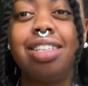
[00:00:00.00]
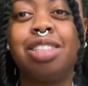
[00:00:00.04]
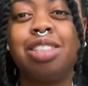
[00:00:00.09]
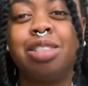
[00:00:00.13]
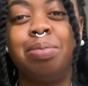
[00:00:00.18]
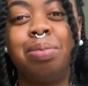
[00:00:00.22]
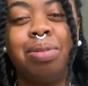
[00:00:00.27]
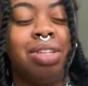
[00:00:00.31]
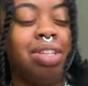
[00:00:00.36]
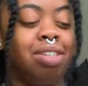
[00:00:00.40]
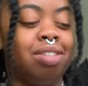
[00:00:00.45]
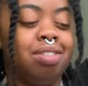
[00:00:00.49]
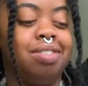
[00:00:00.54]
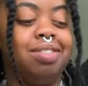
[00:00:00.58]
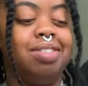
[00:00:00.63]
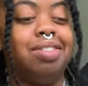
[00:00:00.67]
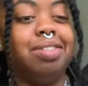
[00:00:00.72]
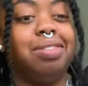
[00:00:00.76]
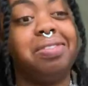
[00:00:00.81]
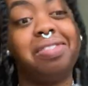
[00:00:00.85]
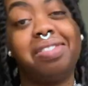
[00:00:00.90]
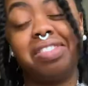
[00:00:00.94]
this belongs
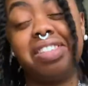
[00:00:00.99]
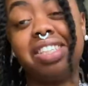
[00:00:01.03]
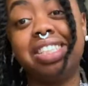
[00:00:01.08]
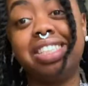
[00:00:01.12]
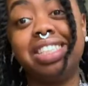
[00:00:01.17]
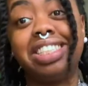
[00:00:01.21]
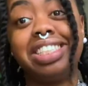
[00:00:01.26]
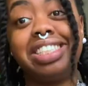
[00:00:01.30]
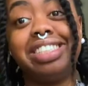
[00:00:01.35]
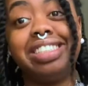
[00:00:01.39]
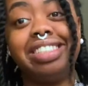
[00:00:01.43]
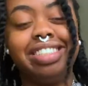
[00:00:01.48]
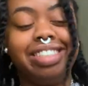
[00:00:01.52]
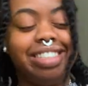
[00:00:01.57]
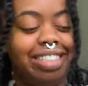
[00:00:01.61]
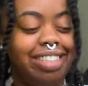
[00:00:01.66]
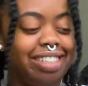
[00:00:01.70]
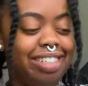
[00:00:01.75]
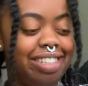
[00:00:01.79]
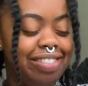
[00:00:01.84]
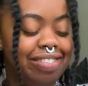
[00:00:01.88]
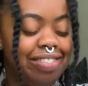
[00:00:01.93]
on the bridge.
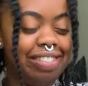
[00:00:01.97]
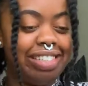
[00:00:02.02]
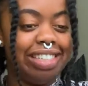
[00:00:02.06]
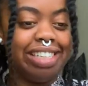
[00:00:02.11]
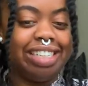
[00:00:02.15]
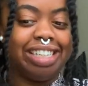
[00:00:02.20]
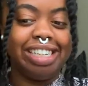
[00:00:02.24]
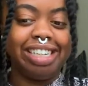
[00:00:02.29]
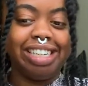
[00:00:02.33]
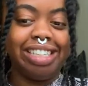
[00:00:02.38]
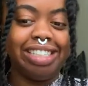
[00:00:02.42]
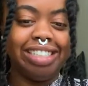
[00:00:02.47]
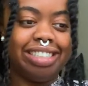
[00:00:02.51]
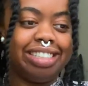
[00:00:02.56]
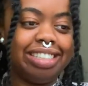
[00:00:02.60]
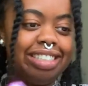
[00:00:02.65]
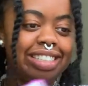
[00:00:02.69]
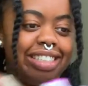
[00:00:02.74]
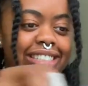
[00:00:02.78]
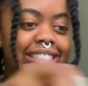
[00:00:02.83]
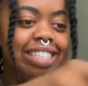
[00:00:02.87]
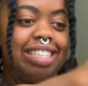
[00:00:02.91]
It really does.
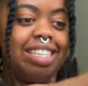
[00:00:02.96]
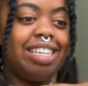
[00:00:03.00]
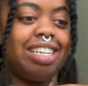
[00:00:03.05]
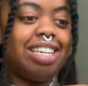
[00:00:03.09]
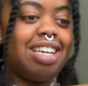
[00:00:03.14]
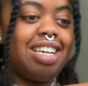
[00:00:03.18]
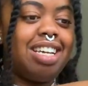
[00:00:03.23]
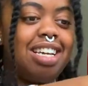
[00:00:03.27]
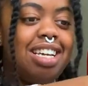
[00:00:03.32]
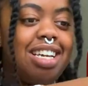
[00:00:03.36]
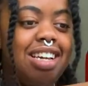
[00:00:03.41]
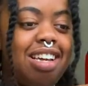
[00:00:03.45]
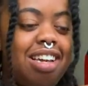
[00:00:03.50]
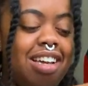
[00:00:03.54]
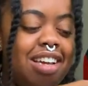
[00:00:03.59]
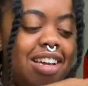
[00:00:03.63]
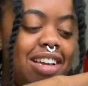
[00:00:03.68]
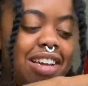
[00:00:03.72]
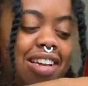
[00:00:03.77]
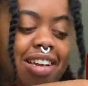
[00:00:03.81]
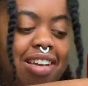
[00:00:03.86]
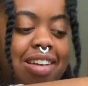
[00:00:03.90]

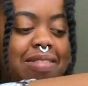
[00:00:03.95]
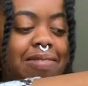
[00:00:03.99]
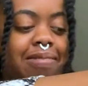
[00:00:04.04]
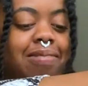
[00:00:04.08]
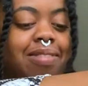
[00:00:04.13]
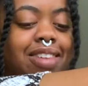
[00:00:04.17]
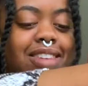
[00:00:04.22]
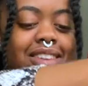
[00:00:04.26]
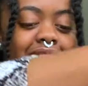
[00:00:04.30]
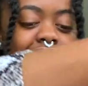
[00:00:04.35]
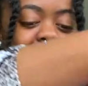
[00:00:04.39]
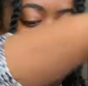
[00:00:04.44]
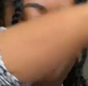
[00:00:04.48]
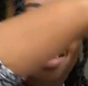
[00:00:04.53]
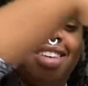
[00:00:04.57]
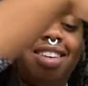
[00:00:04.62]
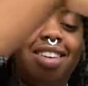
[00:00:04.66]
I mean,